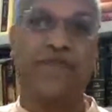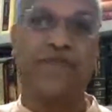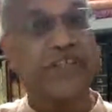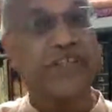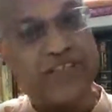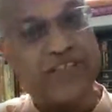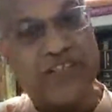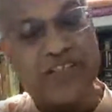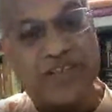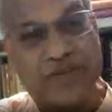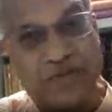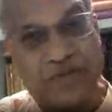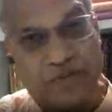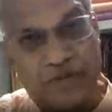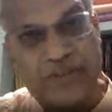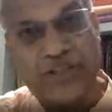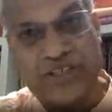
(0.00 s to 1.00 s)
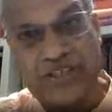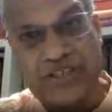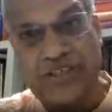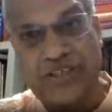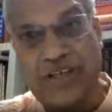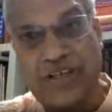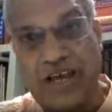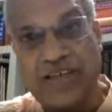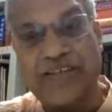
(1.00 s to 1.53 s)
which is,
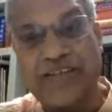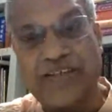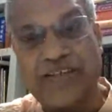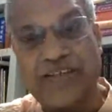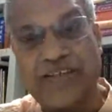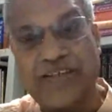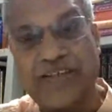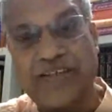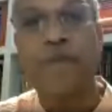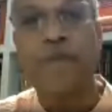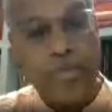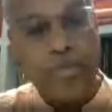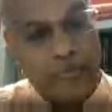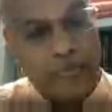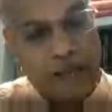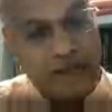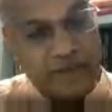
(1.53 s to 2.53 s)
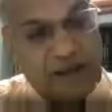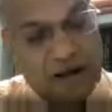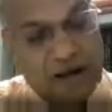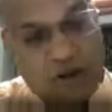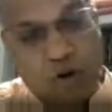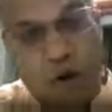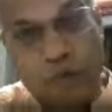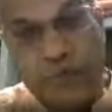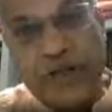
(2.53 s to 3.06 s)
as I said, the
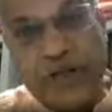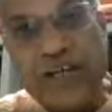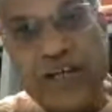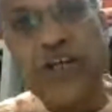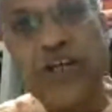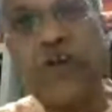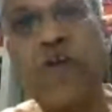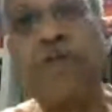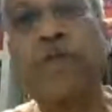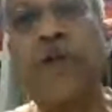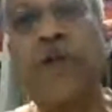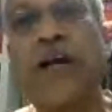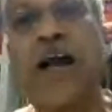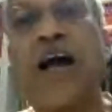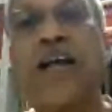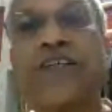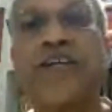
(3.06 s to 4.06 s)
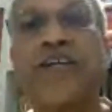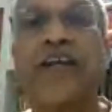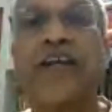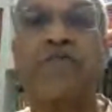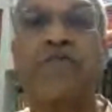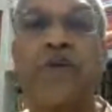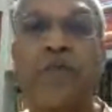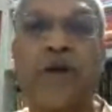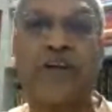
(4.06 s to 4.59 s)
combination of prakash and
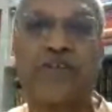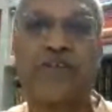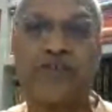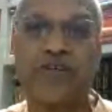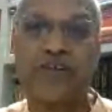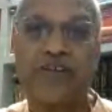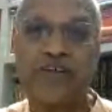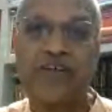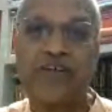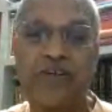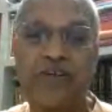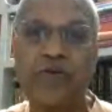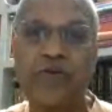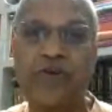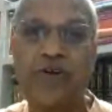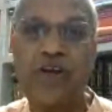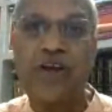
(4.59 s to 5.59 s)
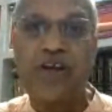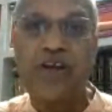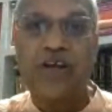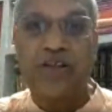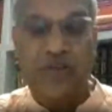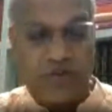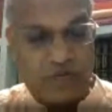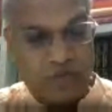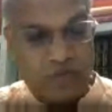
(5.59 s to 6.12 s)
vimarsh.
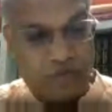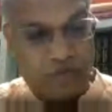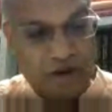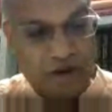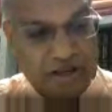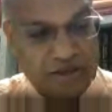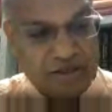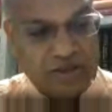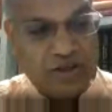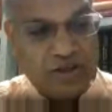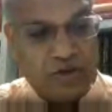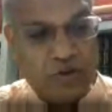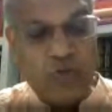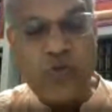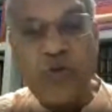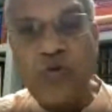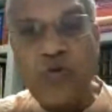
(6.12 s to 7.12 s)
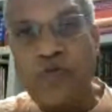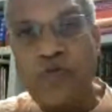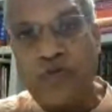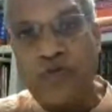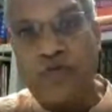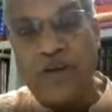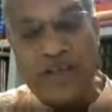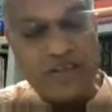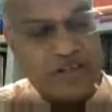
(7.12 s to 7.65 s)
Once you
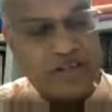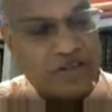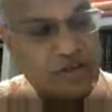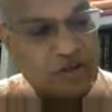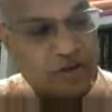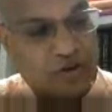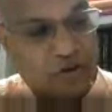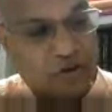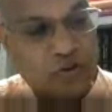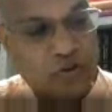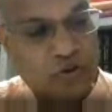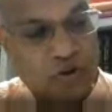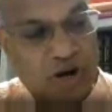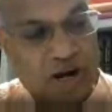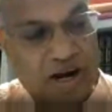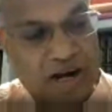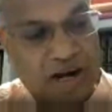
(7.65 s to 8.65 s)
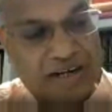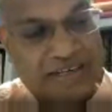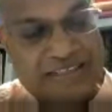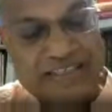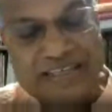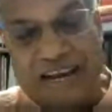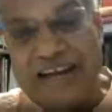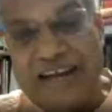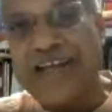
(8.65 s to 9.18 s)

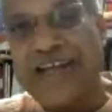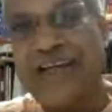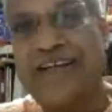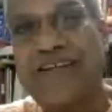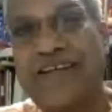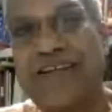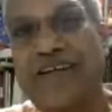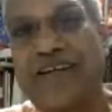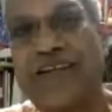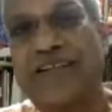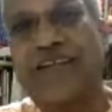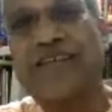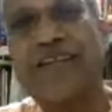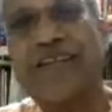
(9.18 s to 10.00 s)
understand it, this